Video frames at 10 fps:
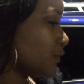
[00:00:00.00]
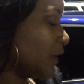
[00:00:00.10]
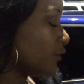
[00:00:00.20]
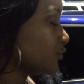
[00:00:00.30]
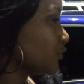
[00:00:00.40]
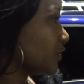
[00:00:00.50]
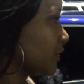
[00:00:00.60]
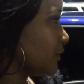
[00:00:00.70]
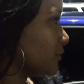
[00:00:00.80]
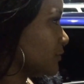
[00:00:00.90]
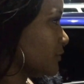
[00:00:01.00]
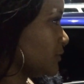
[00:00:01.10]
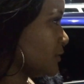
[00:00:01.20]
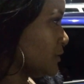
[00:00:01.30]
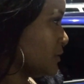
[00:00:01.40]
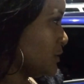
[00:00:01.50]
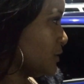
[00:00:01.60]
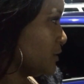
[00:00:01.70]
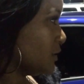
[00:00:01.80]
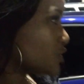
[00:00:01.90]
we ain't going to do shit.
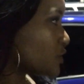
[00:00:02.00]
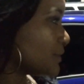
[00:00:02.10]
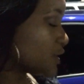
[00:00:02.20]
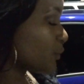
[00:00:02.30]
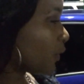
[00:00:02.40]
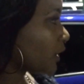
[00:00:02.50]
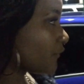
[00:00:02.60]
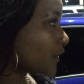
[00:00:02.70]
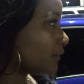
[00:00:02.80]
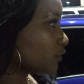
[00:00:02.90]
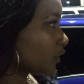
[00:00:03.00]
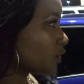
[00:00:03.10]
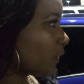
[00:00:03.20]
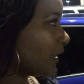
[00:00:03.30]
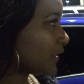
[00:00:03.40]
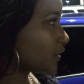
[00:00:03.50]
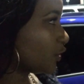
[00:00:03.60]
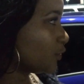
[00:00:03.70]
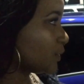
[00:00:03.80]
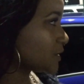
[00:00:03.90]
He's going to be disappointed if he comes all this way not to
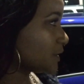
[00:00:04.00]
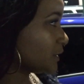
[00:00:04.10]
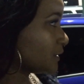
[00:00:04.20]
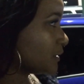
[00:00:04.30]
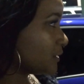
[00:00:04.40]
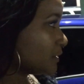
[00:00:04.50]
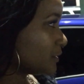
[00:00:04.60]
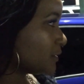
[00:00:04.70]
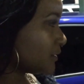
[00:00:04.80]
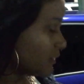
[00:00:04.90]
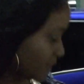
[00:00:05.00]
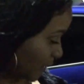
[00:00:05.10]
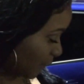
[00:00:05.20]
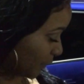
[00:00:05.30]
get no pussy. So? Uh,